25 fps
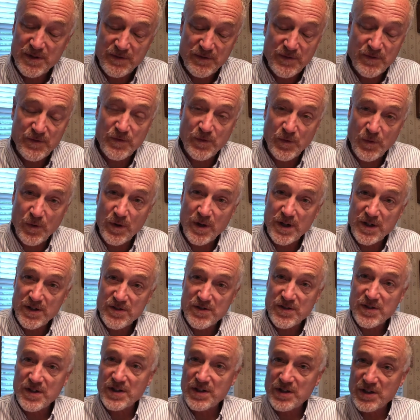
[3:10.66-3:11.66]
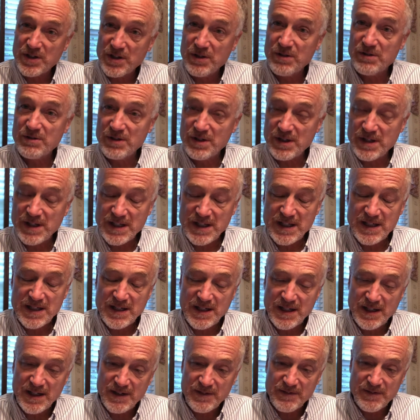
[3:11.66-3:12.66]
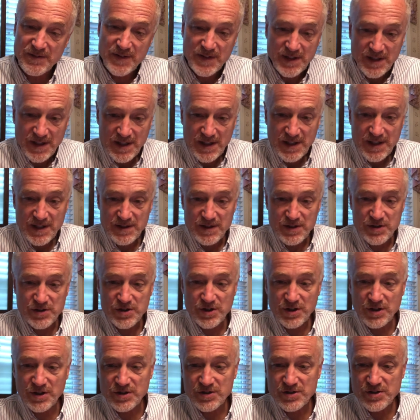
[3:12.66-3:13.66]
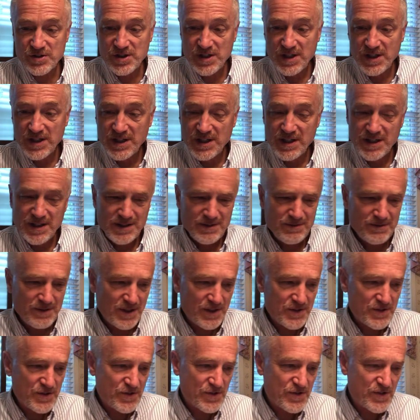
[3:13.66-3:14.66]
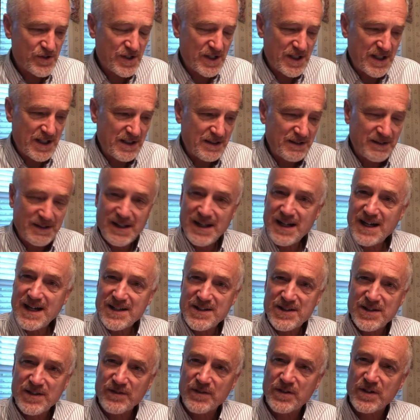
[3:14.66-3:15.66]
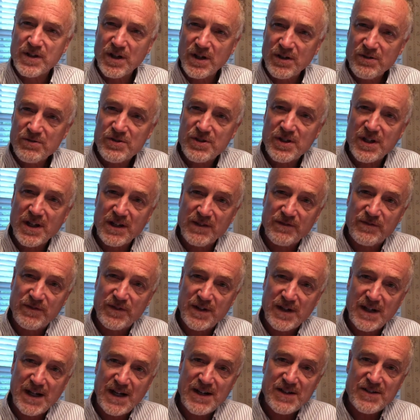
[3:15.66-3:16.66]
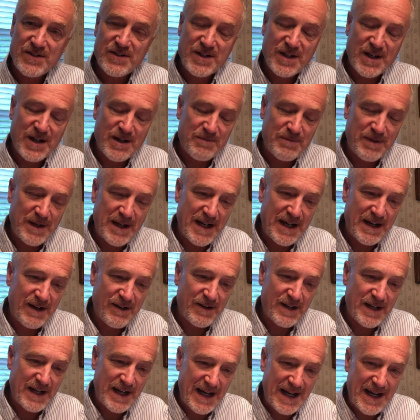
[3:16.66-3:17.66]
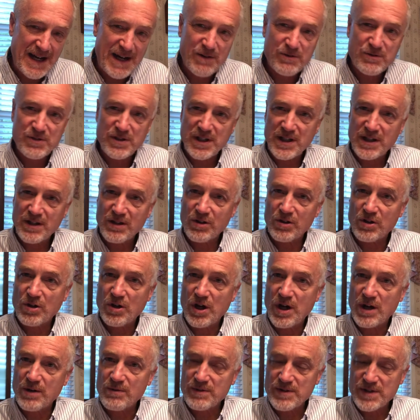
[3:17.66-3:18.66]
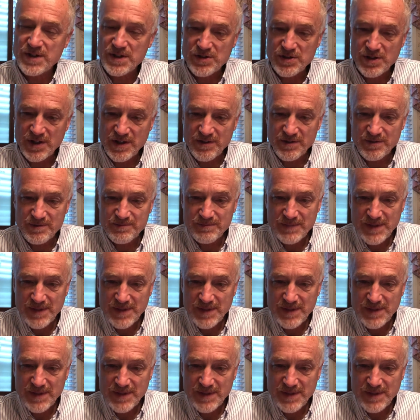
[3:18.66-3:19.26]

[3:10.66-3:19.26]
for is the unity of the church. We also see lots of coaching for us about how to get along with each other.